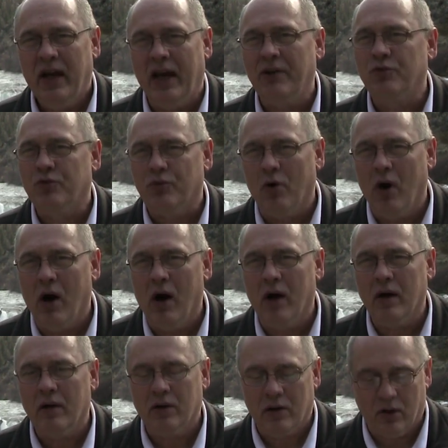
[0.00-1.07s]
and
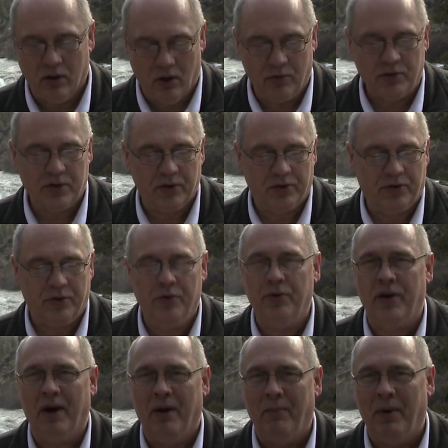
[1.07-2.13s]
draw closer to
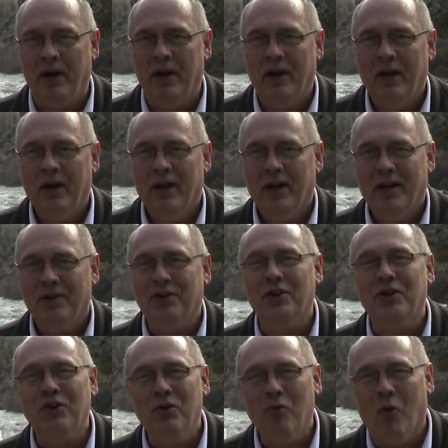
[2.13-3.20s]
him. Do
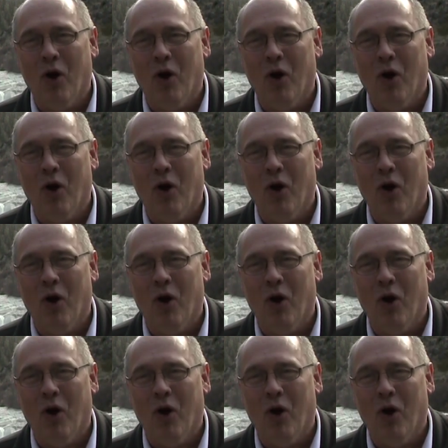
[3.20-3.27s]
you